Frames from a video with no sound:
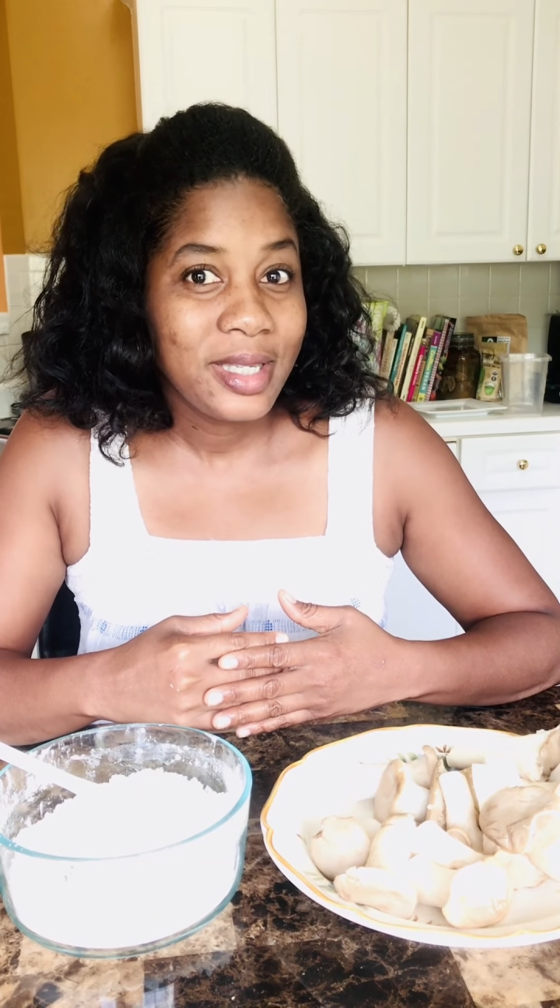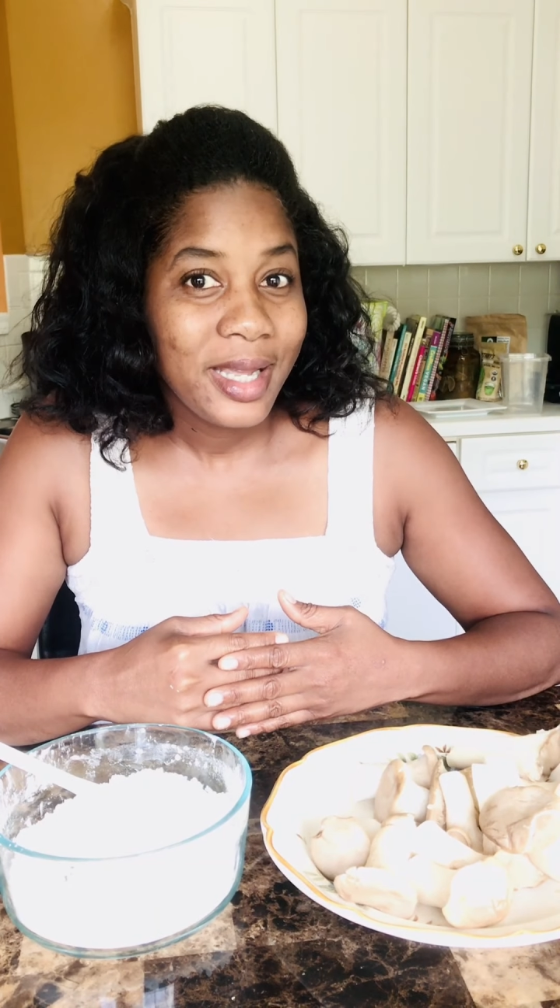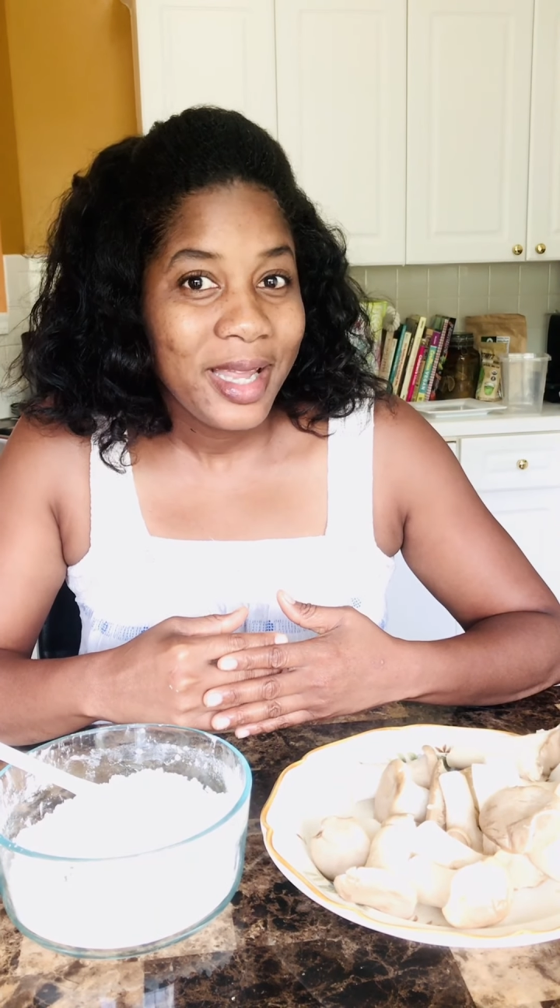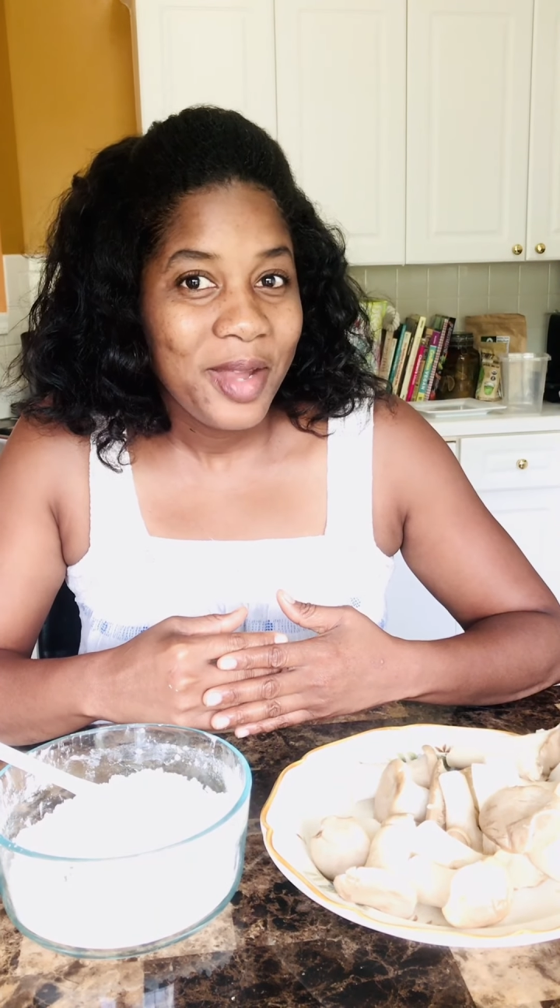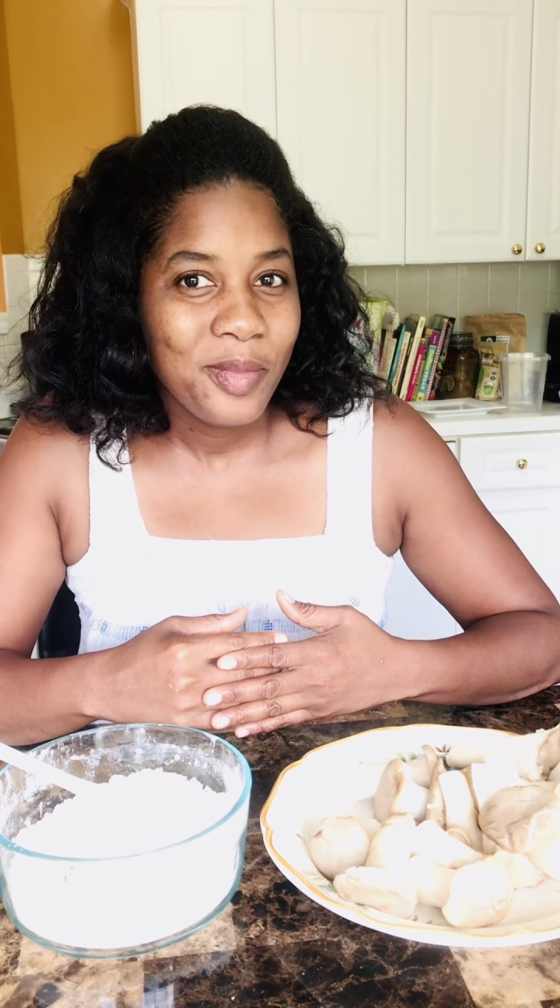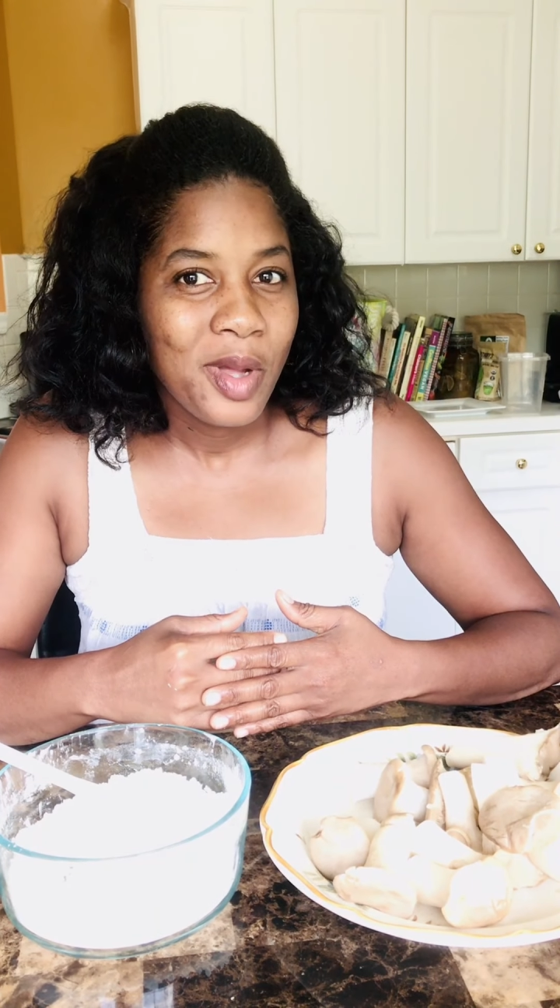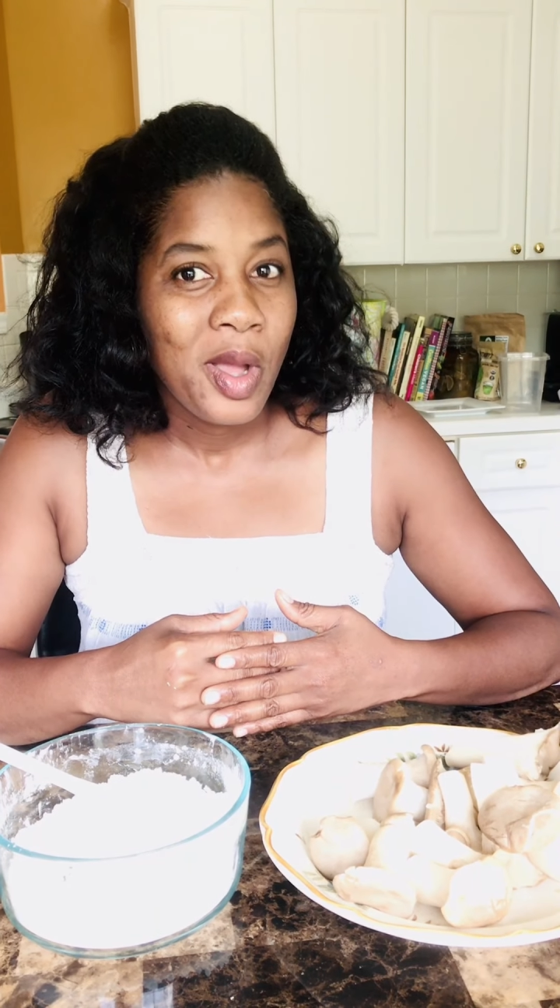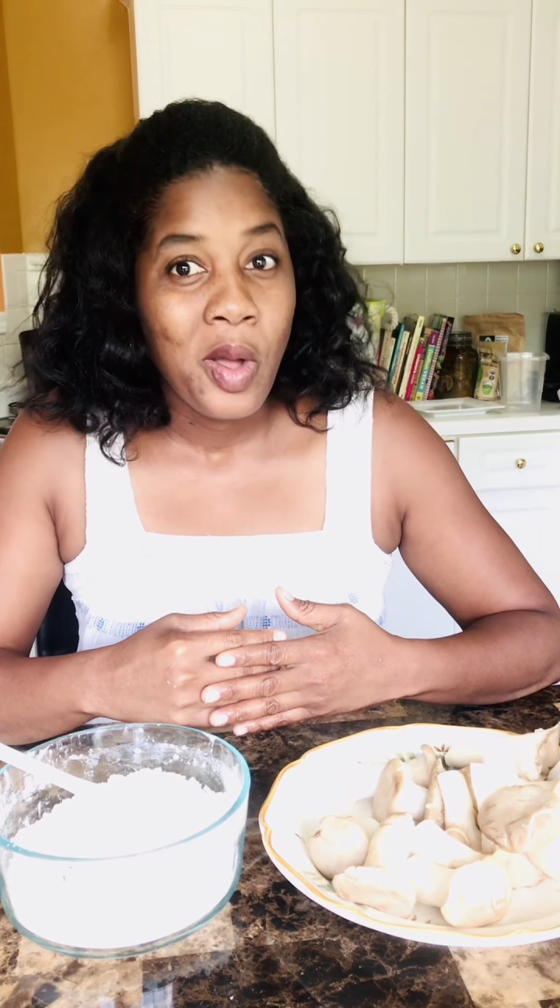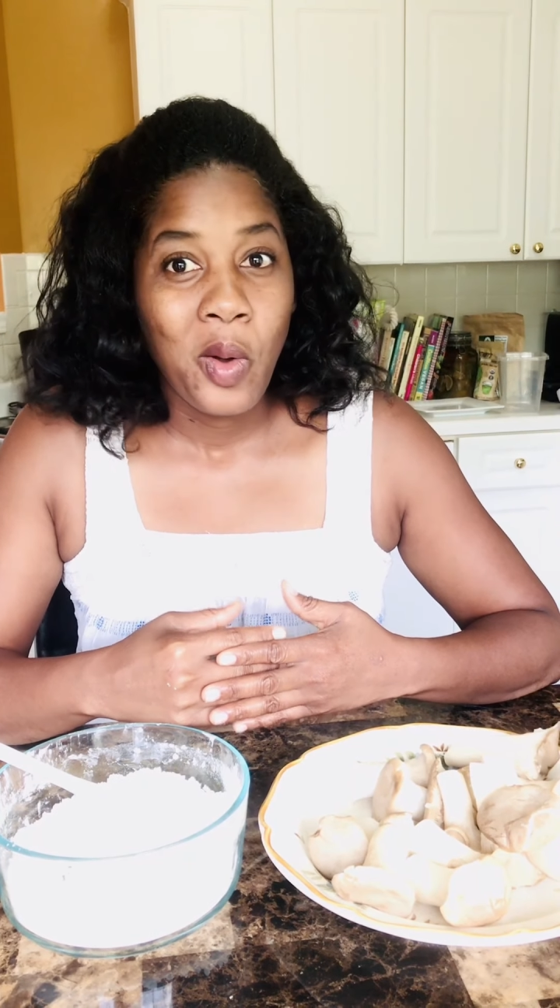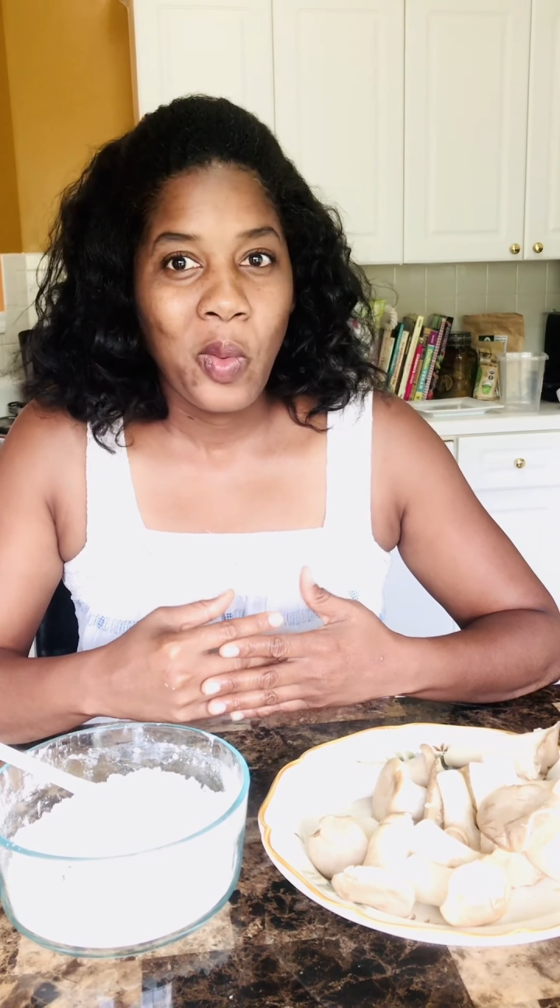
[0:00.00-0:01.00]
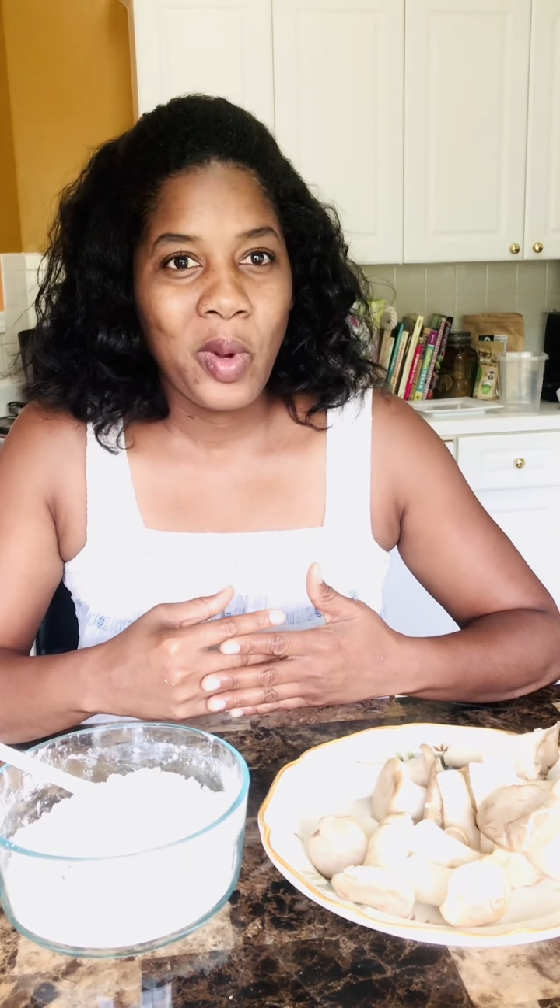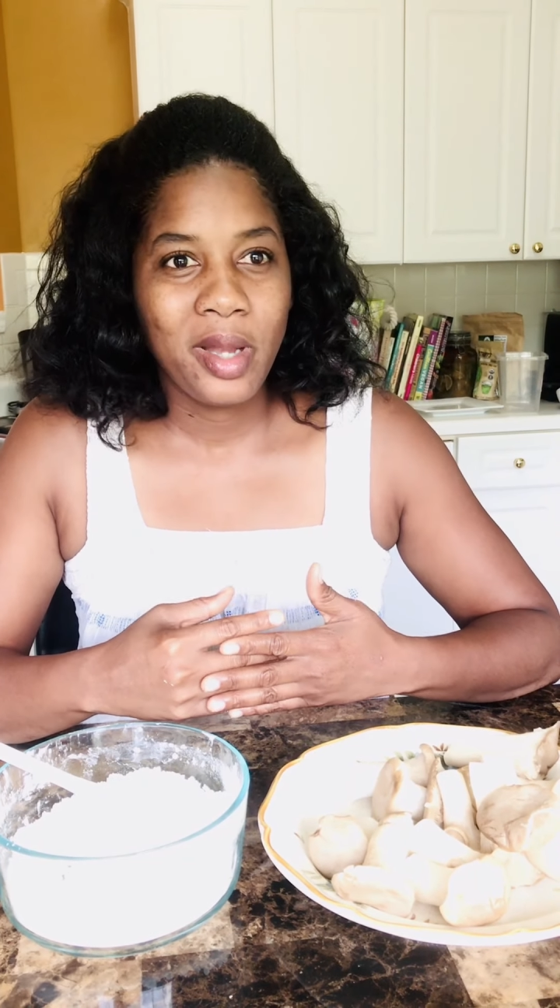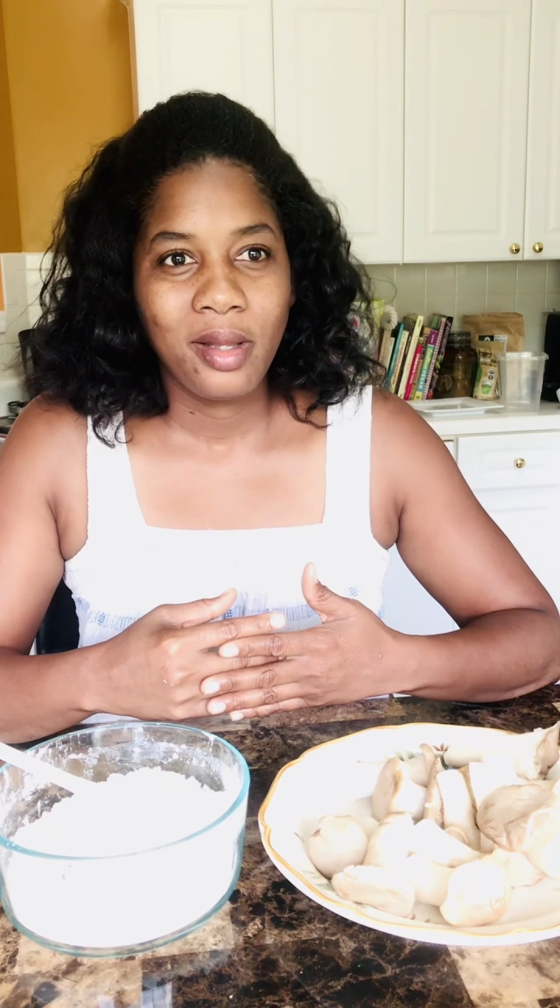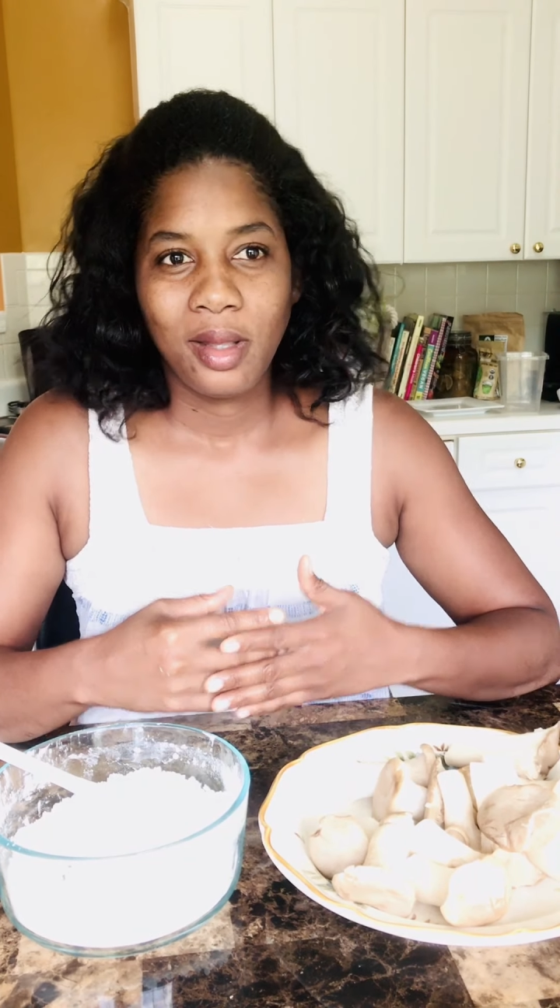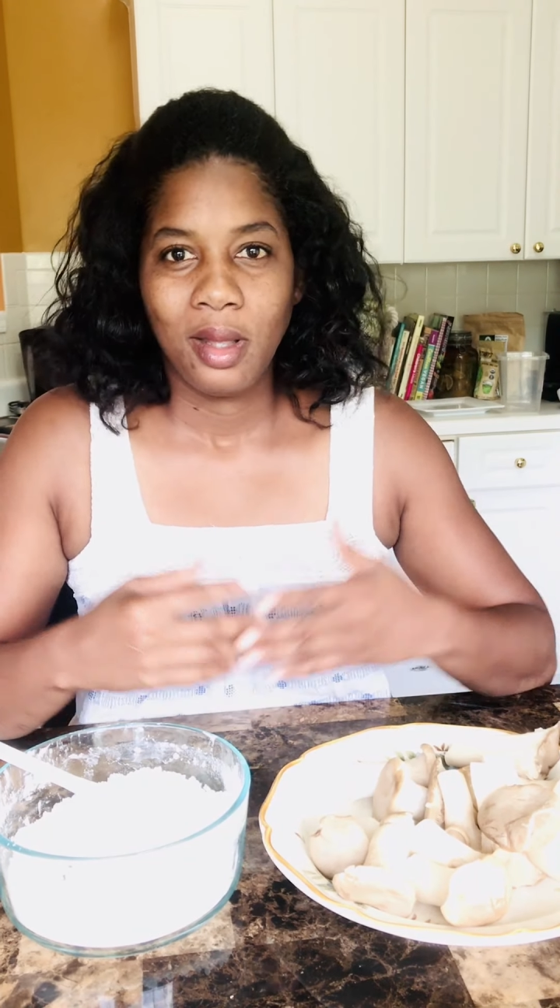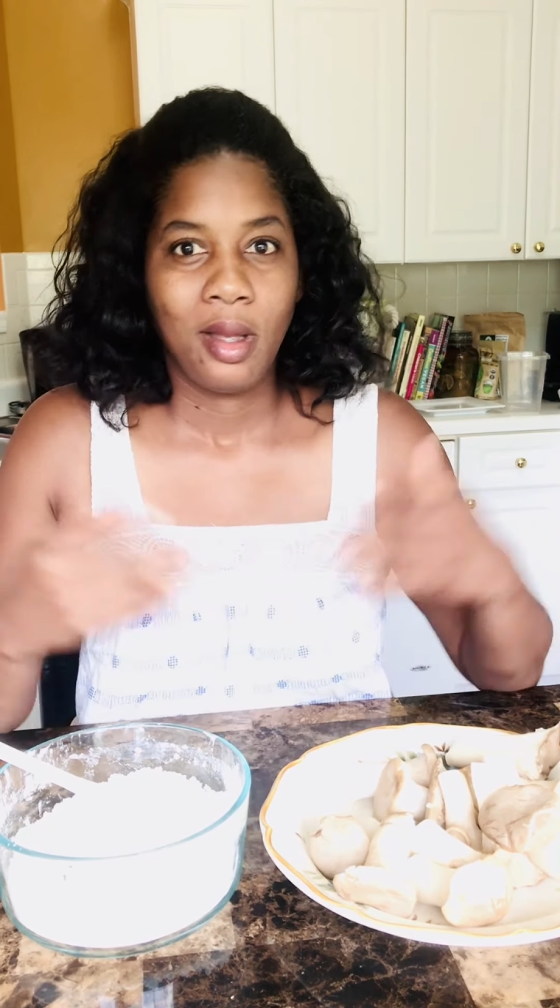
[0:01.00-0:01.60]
same with